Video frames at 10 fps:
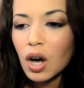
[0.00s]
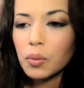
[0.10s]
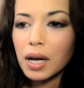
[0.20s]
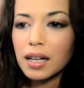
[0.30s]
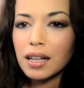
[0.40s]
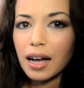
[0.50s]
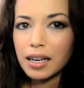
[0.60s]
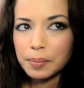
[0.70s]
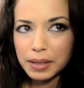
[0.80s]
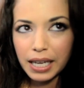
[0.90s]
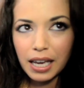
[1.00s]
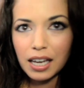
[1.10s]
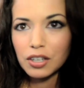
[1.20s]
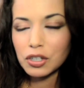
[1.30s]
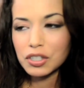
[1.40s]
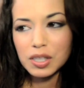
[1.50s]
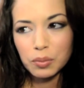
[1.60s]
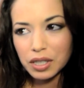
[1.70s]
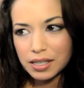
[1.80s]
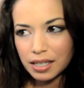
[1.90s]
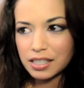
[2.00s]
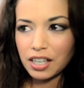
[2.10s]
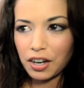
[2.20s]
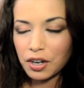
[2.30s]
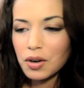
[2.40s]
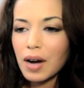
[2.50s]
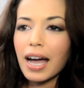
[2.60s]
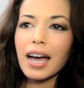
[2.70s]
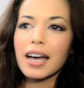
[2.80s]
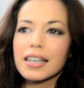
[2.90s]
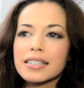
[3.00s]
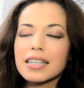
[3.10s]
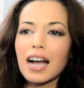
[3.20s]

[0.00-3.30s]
Well, I play Nurse Sabrina Santiago, and